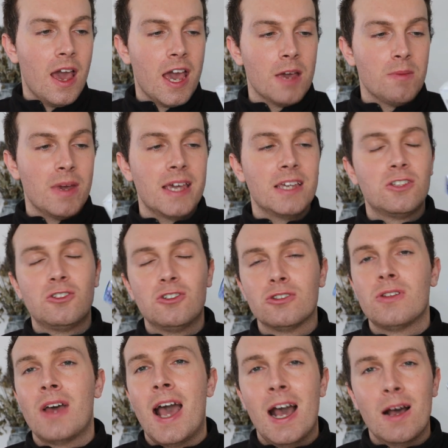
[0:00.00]
Um, it's
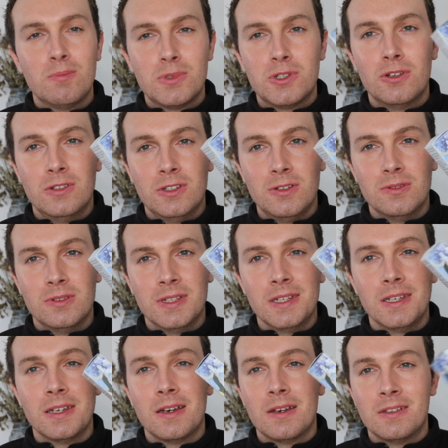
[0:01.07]
just
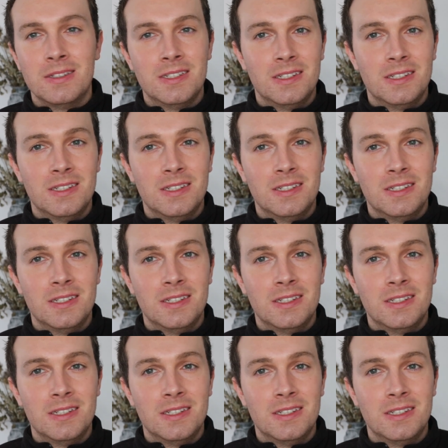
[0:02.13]
absolutely